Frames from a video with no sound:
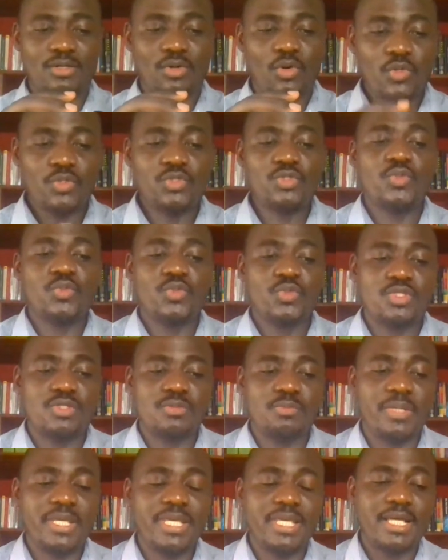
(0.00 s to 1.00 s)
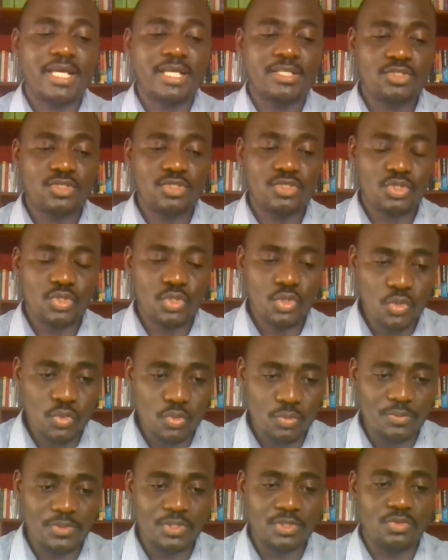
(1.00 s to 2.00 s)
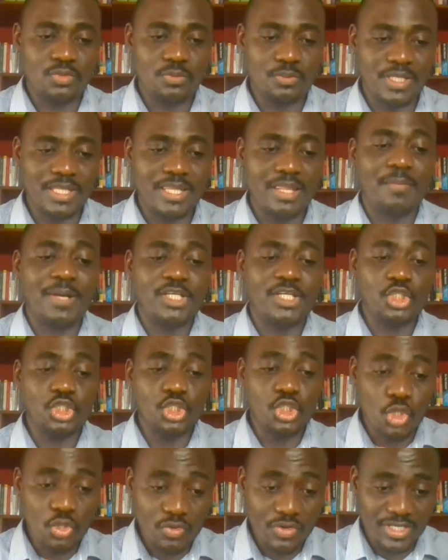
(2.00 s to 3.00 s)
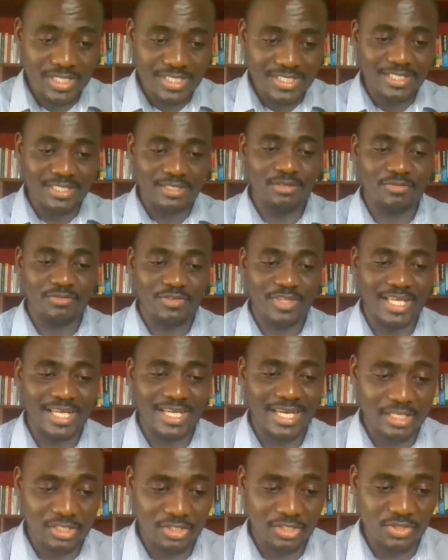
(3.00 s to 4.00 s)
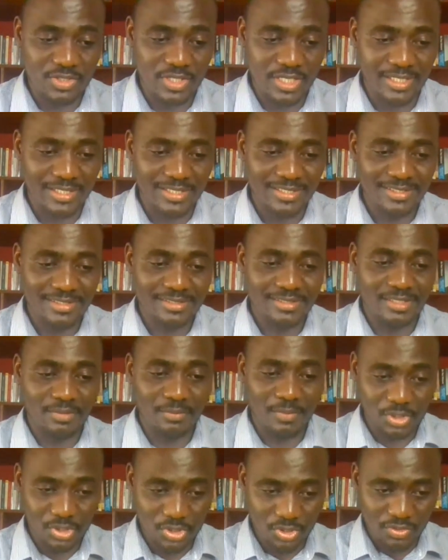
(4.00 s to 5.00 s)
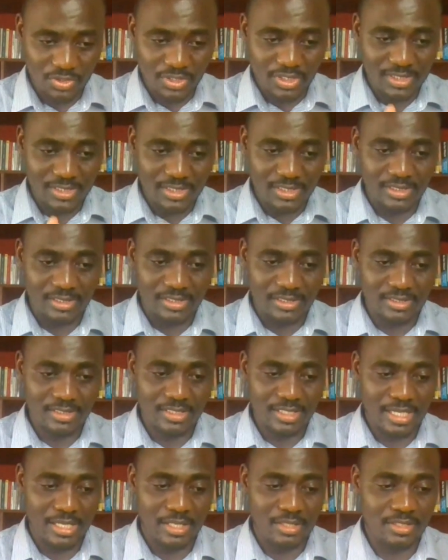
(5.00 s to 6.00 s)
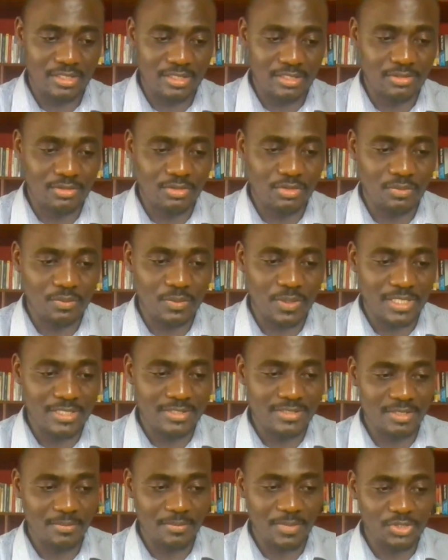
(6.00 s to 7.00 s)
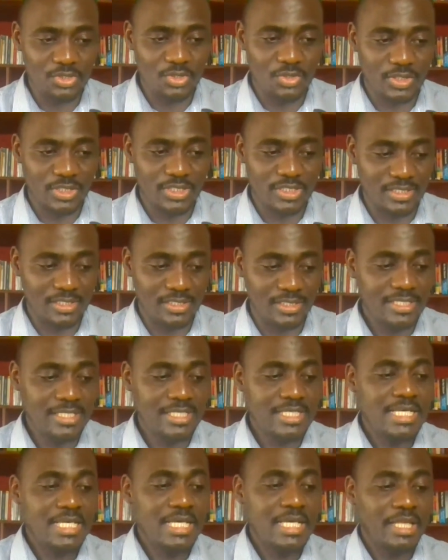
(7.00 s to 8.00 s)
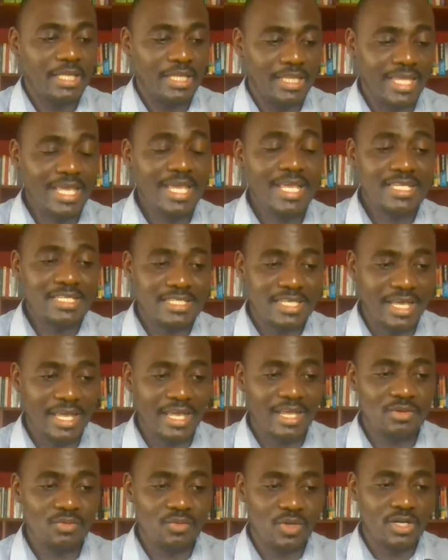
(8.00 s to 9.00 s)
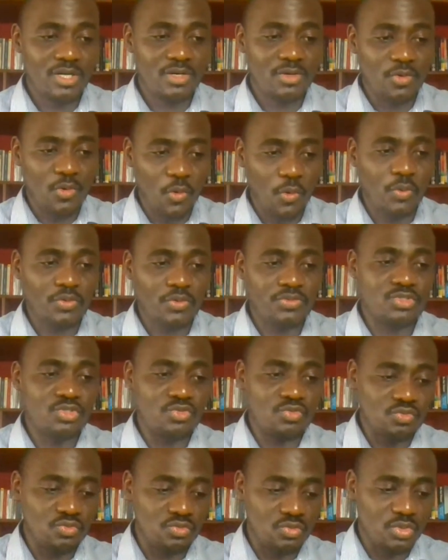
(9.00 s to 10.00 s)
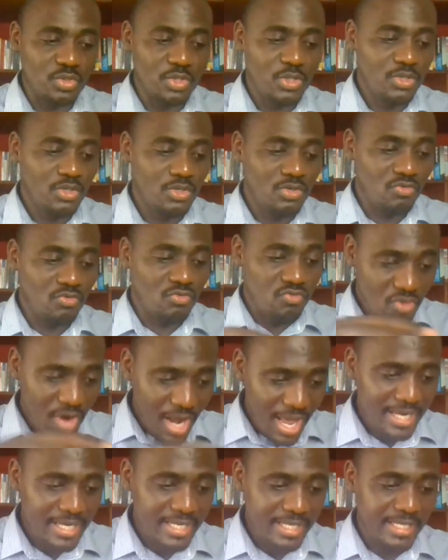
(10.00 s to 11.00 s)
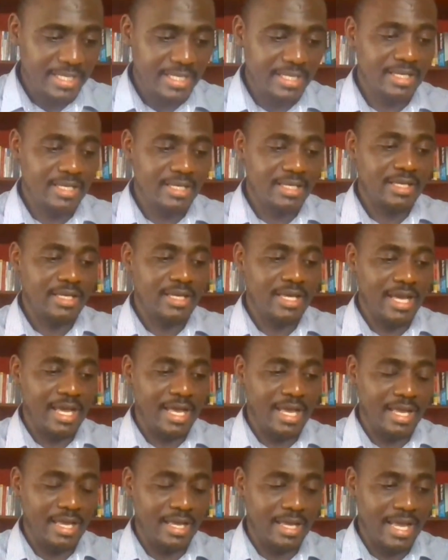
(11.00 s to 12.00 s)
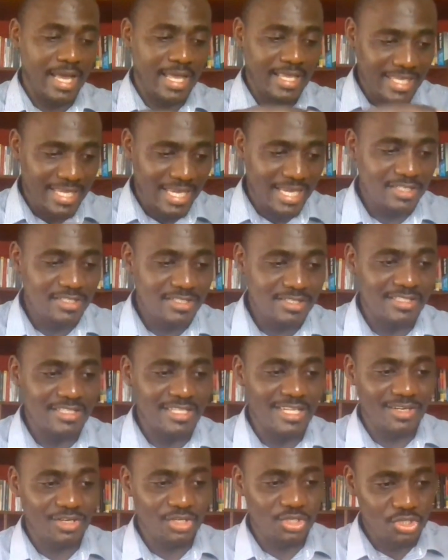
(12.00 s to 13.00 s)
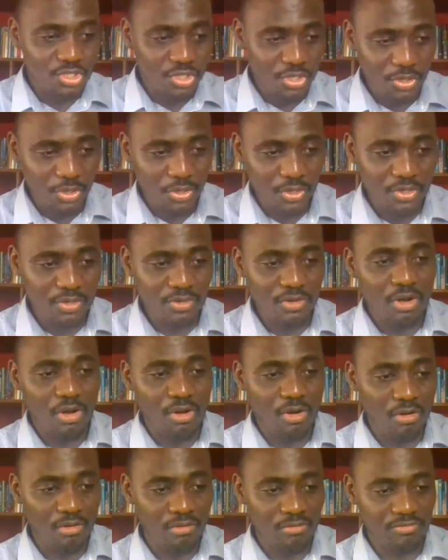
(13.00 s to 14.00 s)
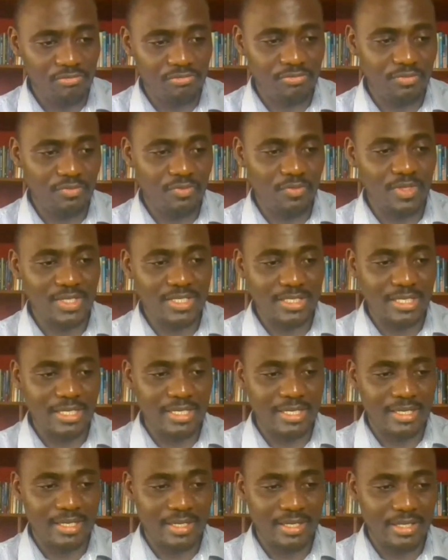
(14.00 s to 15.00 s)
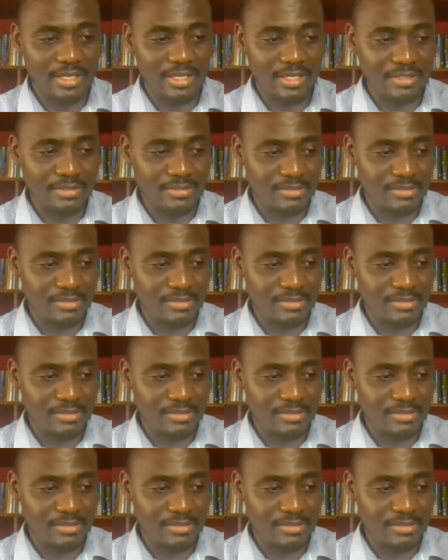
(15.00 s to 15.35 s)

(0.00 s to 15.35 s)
Hutus being assumed to be the majority of the country, the majority, the ethnic group that is the majority, they then were called to rally against the return of the